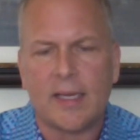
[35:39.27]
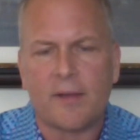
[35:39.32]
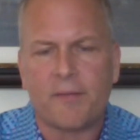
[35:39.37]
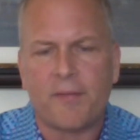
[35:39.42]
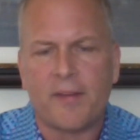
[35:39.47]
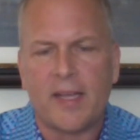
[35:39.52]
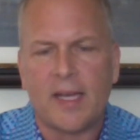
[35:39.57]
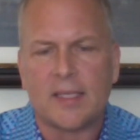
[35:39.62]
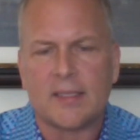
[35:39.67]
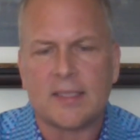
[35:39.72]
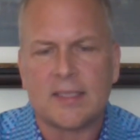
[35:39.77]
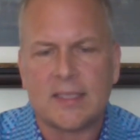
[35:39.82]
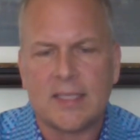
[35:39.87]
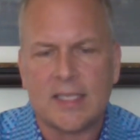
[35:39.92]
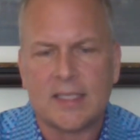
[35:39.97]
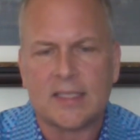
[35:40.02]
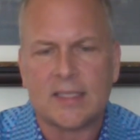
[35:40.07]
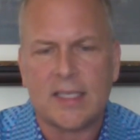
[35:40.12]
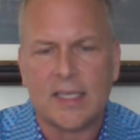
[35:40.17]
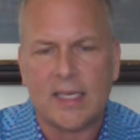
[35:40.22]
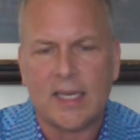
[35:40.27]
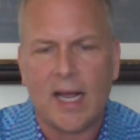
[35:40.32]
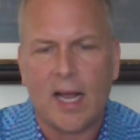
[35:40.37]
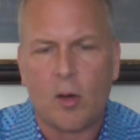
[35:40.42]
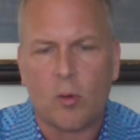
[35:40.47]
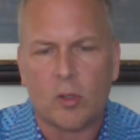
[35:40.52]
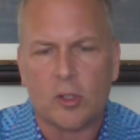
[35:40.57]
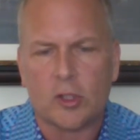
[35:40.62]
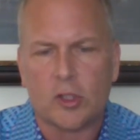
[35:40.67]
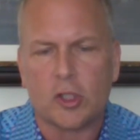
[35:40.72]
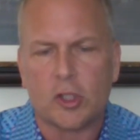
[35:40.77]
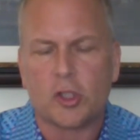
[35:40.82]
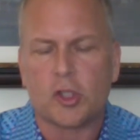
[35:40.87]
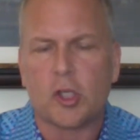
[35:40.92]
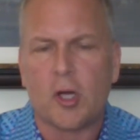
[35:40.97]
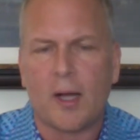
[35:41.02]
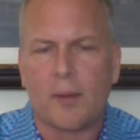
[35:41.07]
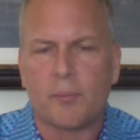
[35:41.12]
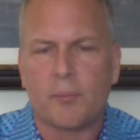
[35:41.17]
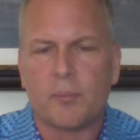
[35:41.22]
if he had 16 hours to
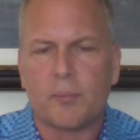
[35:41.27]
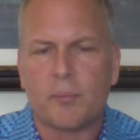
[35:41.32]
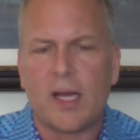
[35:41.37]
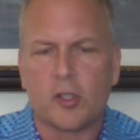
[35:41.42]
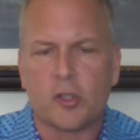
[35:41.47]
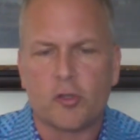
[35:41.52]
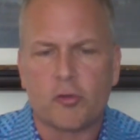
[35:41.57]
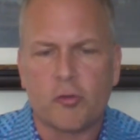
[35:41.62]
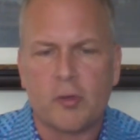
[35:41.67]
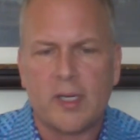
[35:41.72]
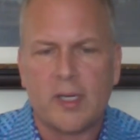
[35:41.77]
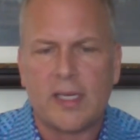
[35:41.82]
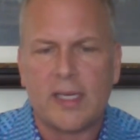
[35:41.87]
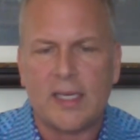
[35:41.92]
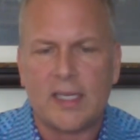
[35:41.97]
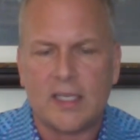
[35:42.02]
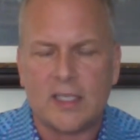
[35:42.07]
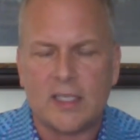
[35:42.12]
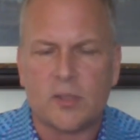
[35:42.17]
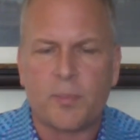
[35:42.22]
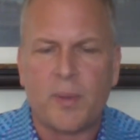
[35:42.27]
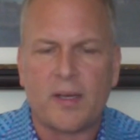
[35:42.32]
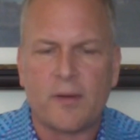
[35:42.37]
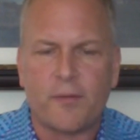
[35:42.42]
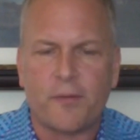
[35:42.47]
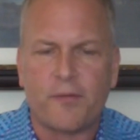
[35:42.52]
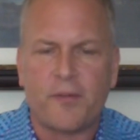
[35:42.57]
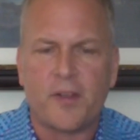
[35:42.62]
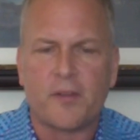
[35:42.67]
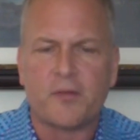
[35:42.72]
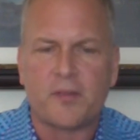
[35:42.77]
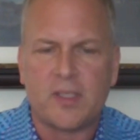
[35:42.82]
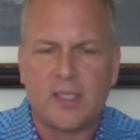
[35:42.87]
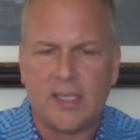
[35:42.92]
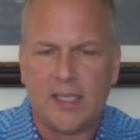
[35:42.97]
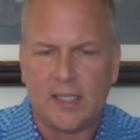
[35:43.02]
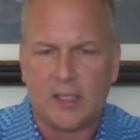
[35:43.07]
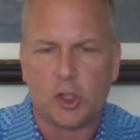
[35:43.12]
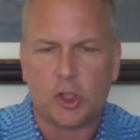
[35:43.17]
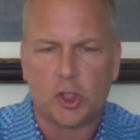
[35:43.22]
chop down a tree, he'd spend
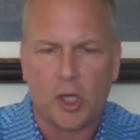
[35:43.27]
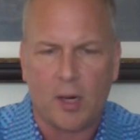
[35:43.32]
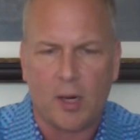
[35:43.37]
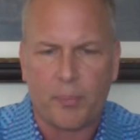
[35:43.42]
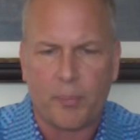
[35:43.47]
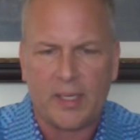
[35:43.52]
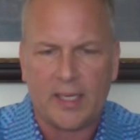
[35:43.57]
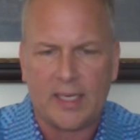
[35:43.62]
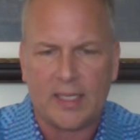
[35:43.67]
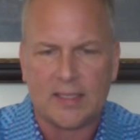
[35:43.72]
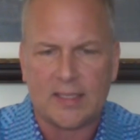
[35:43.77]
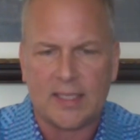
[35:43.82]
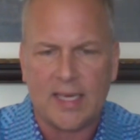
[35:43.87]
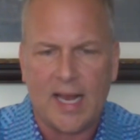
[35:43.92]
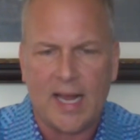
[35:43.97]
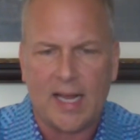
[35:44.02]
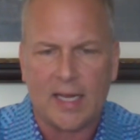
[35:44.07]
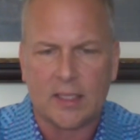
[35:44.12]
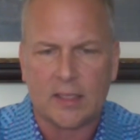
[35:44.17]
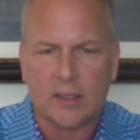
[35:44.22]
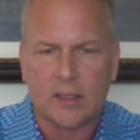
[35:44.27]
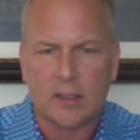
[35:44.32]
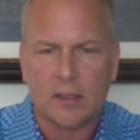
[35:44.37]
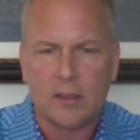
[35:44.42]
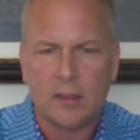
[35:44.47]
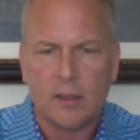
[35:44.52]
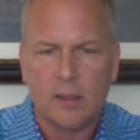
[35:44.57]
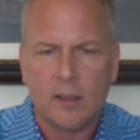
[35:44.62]
15 sharpening his axe.